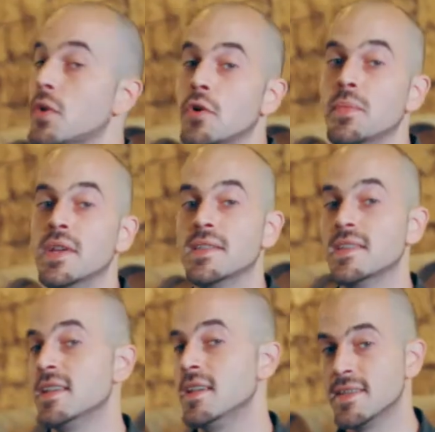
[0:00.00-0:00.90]
old because
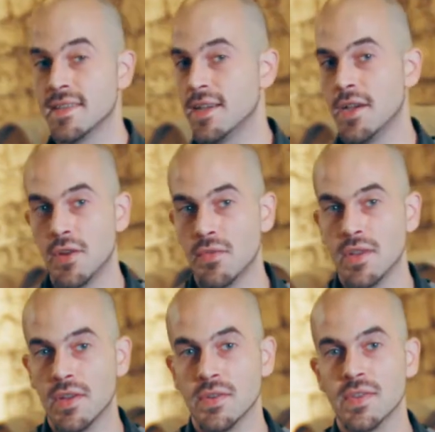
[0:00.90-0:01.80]
it's easily 100
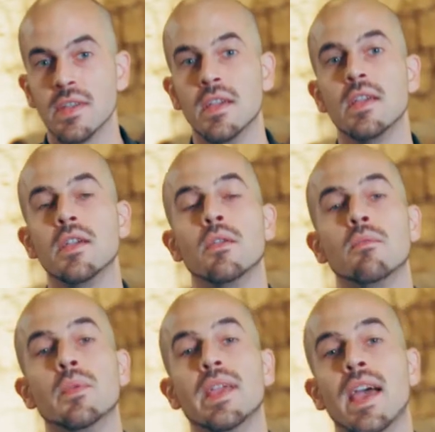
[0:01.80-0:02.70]
years.
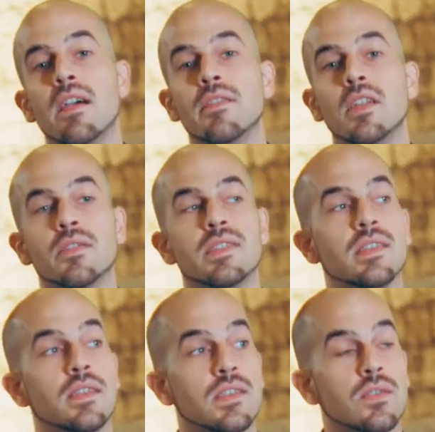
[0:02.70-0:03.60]
What we have here is
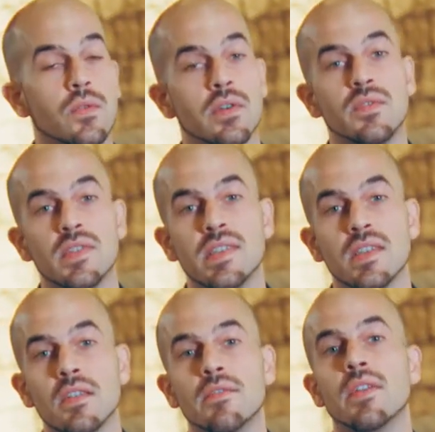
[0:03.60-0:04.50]
the storage
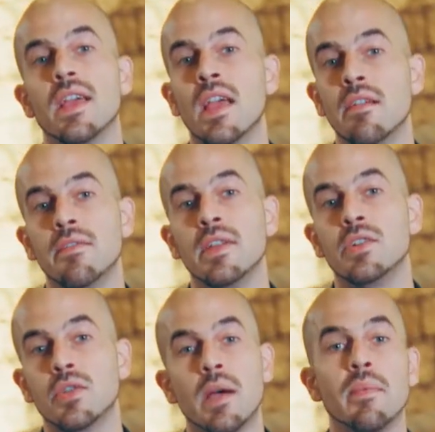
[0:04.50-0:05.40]
facility for every
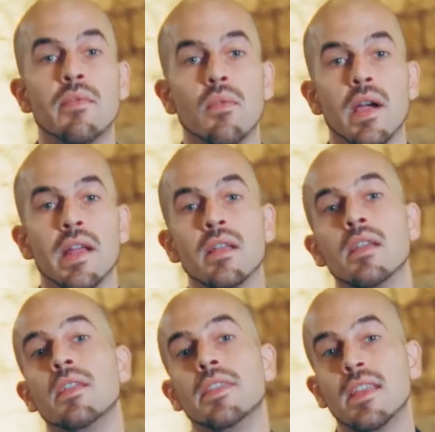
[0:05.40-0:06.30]
drop of wine
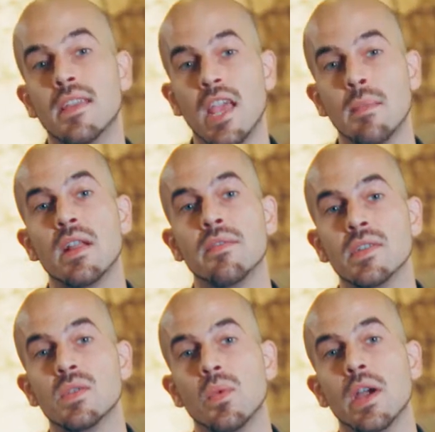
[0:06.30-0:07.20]
that came out of
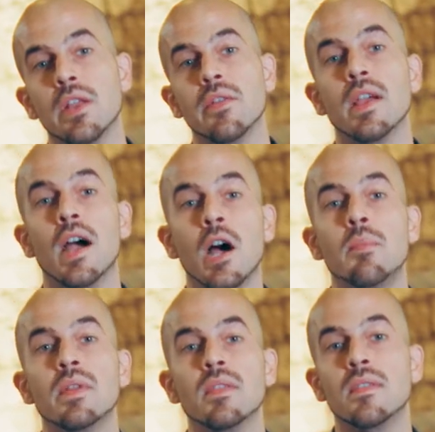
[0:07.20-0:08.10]
this winery
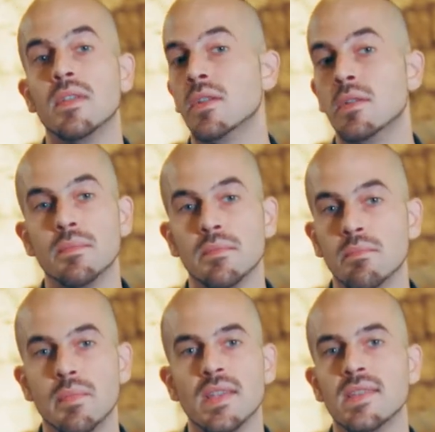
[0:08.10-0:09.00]
up until
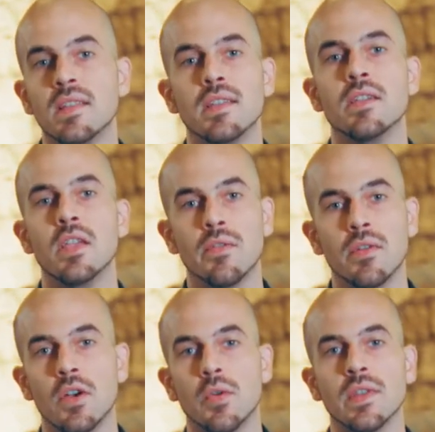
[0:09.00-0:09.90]
basically a year
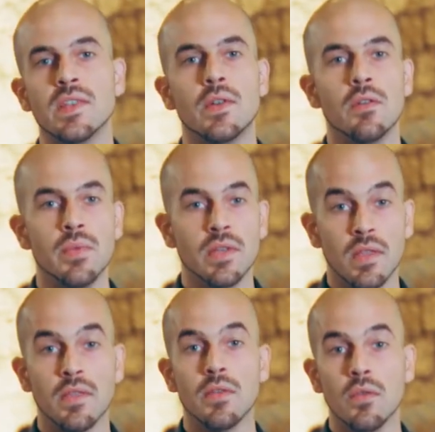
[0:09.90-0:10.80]
ago when they started
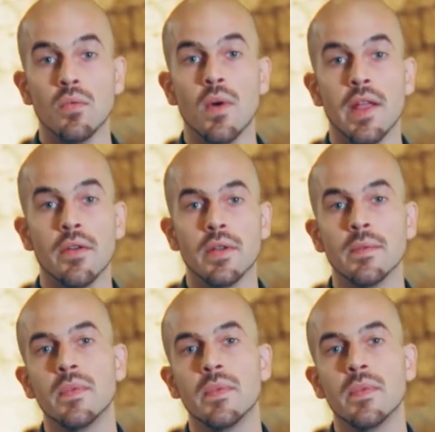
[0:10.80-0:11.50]
building their new winery.